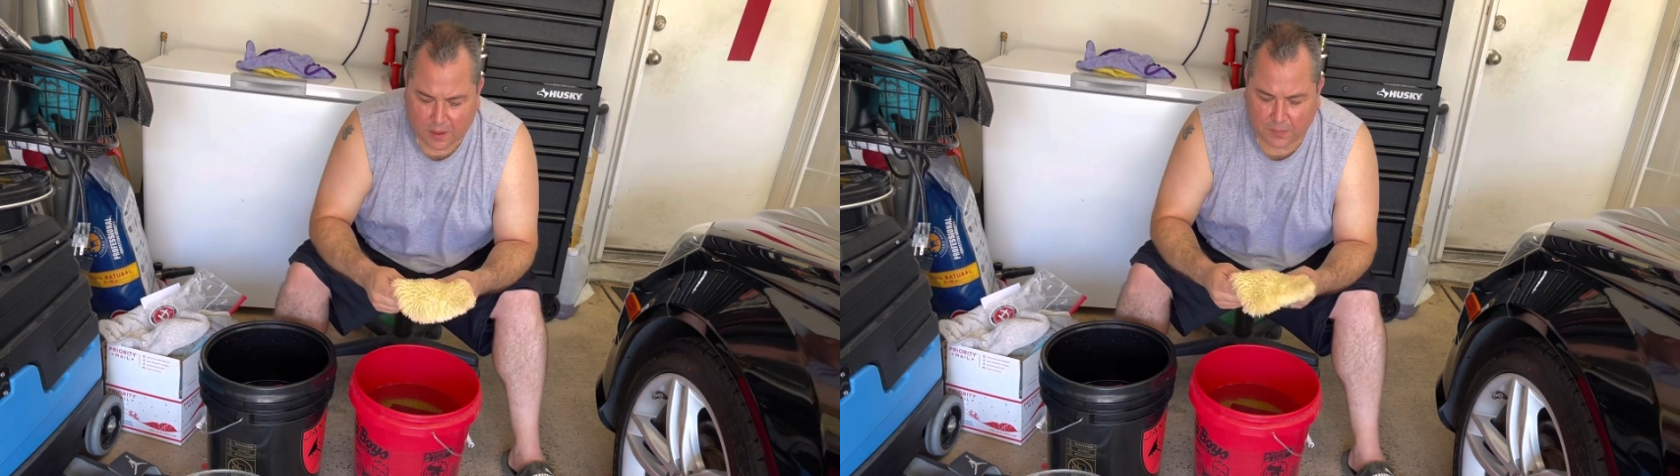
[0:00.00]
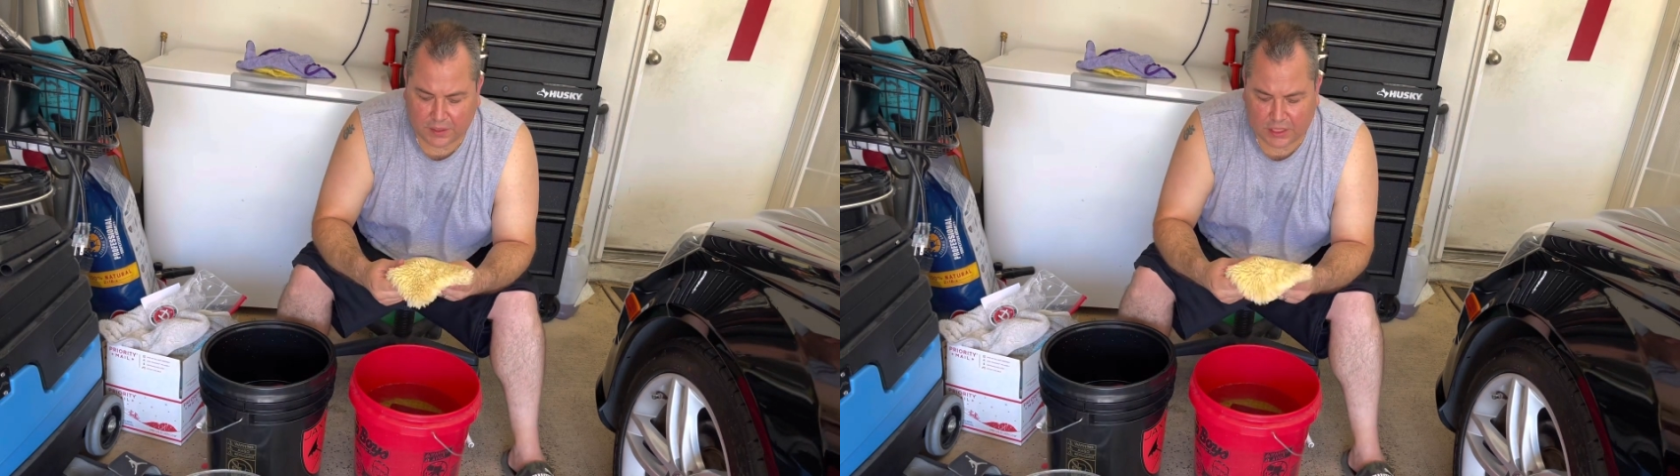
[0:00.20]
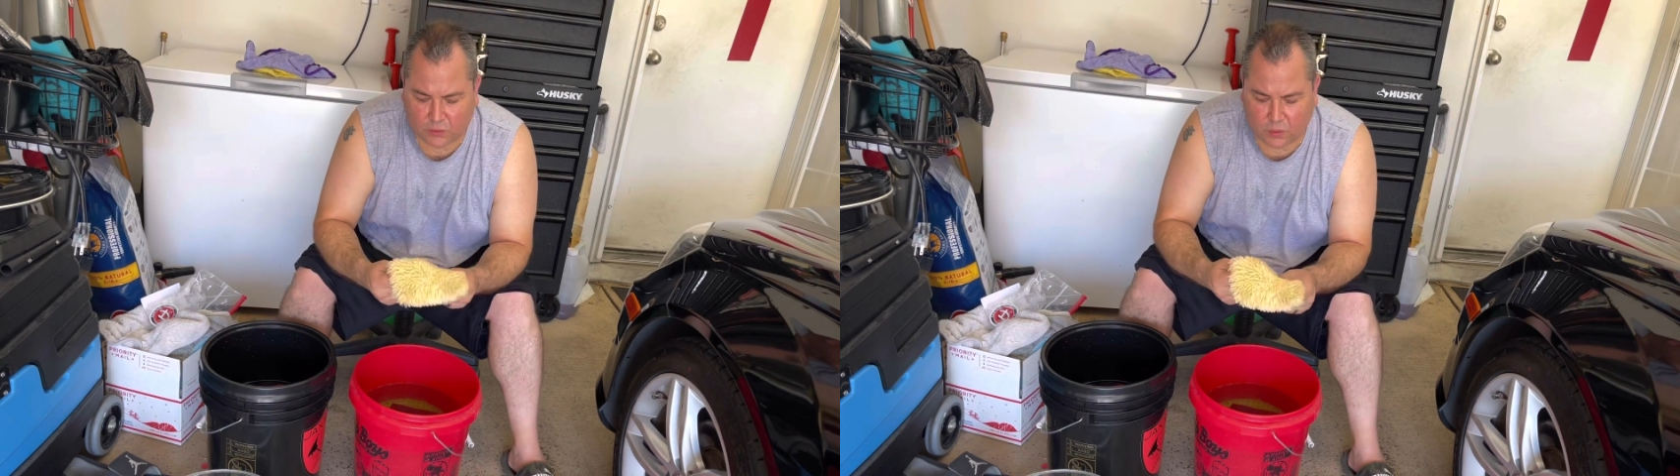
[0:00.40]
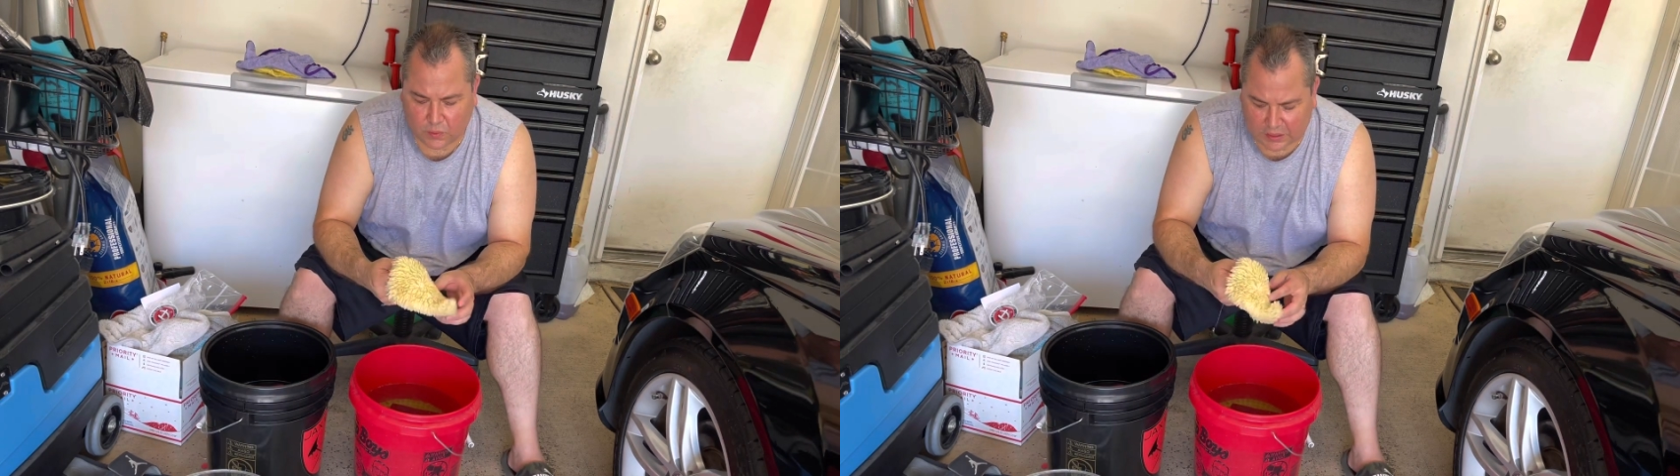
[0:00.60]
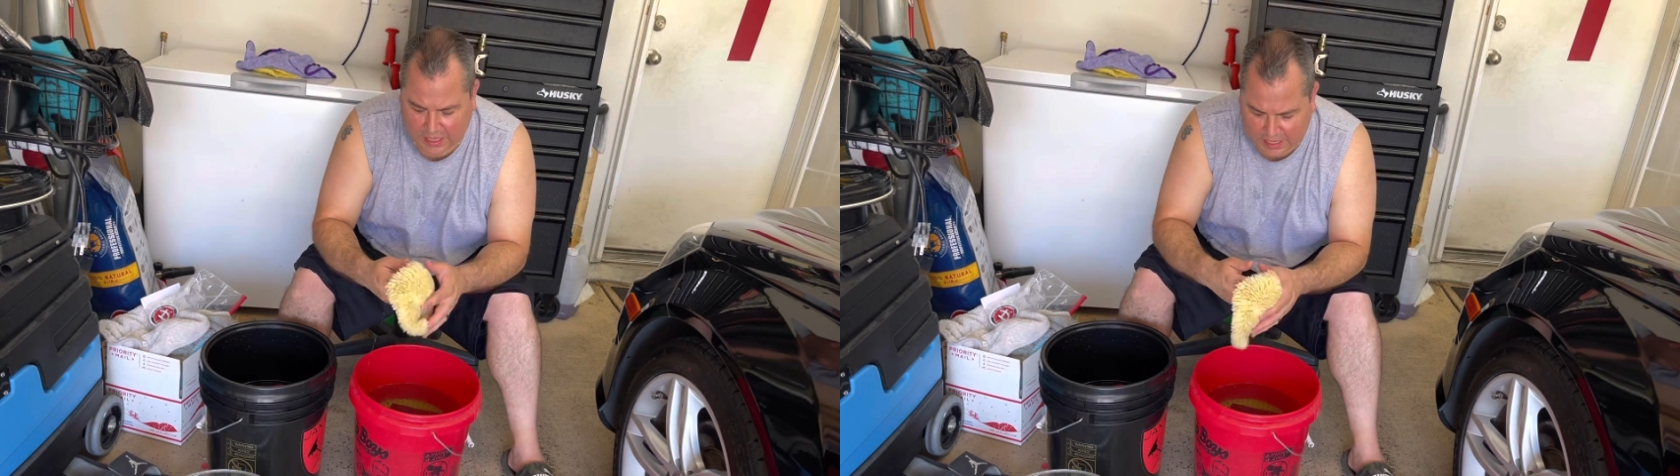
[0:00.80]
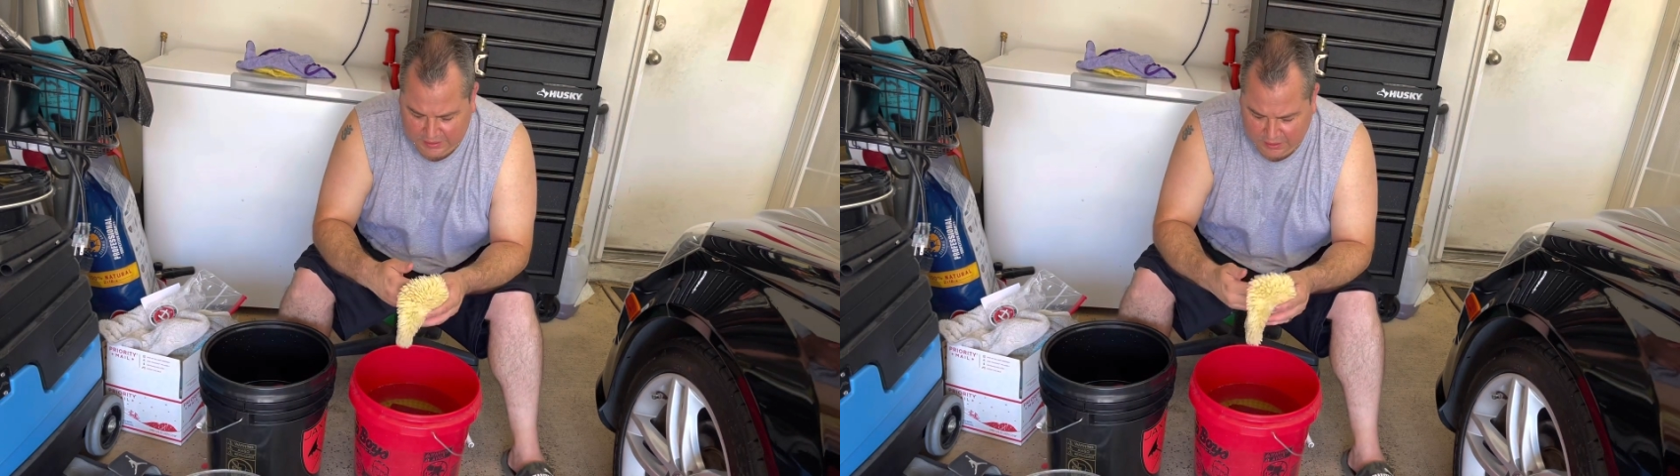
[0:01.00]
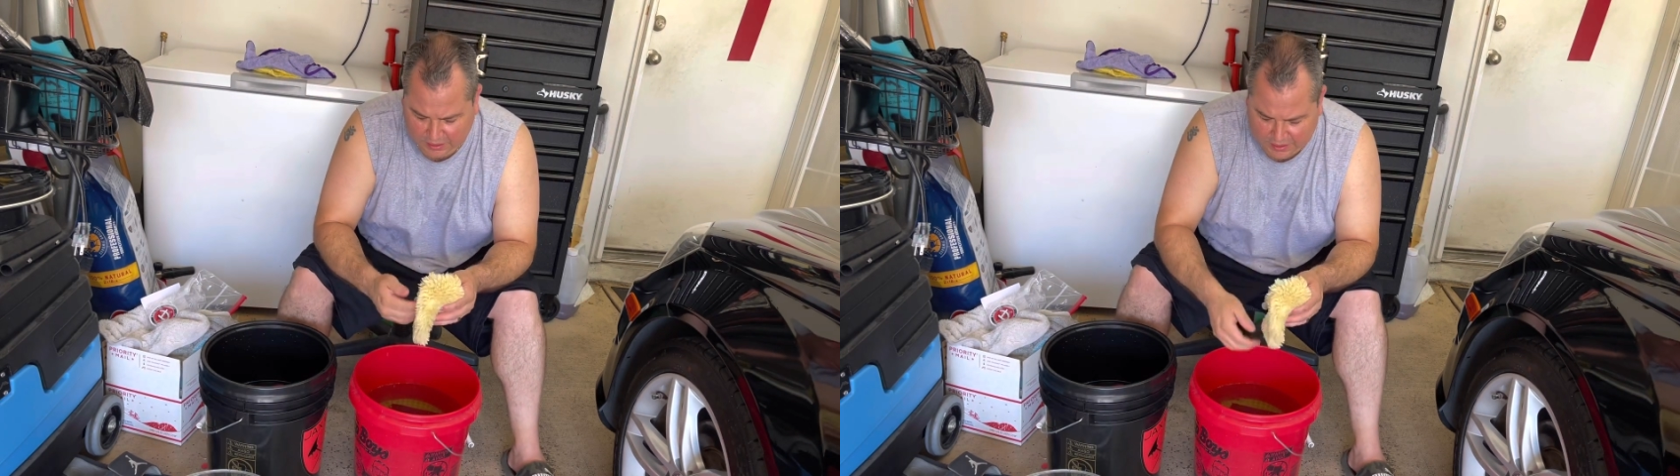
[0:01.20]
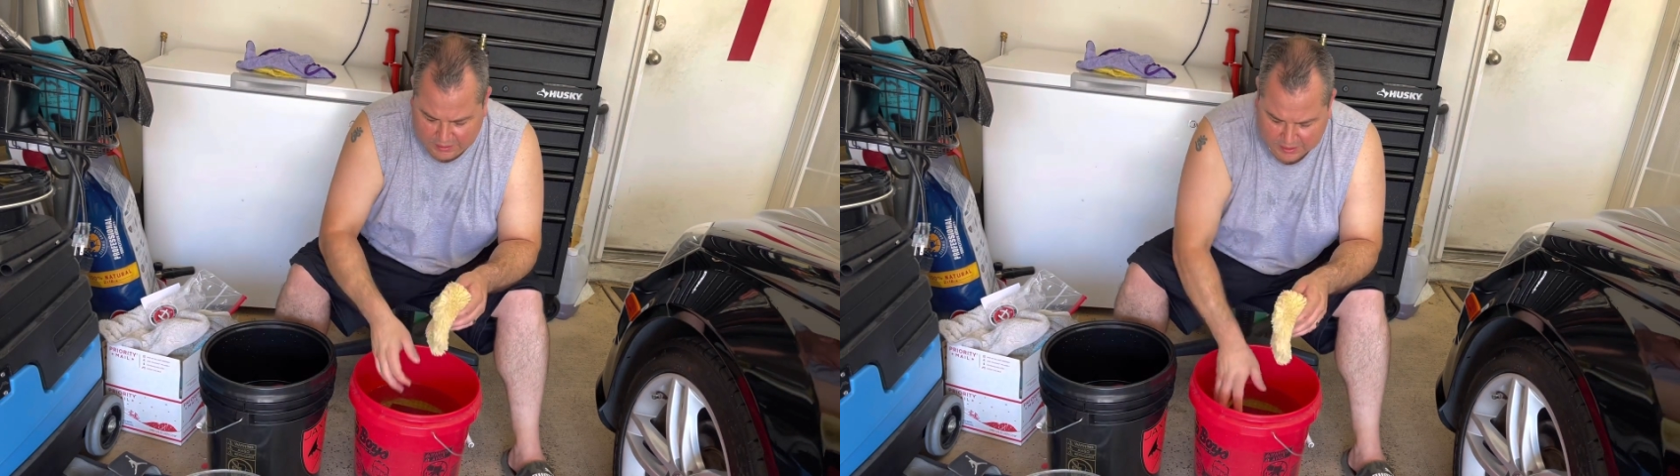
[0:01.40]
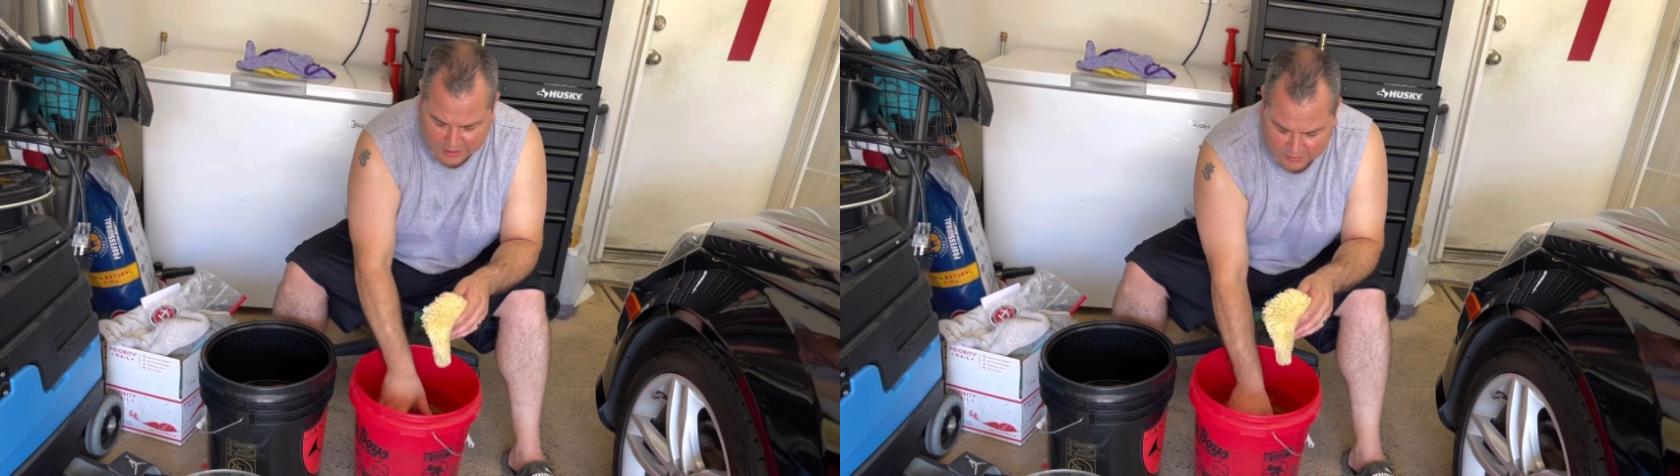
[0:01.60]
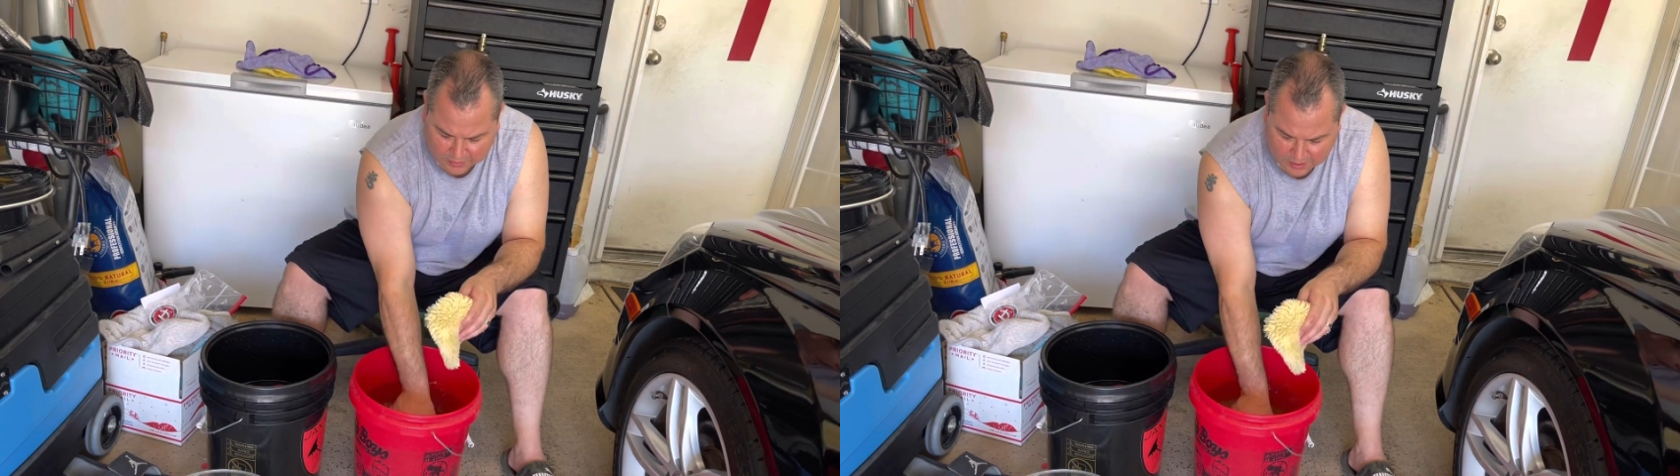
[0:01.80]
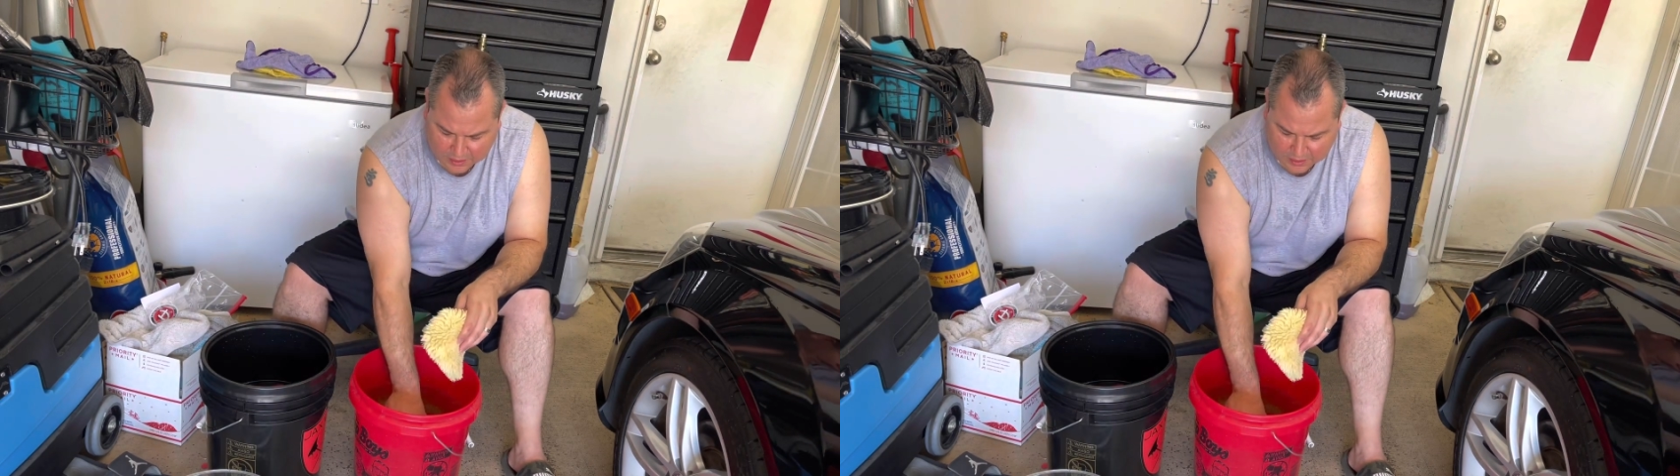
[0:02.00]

But this one was excellent, you know.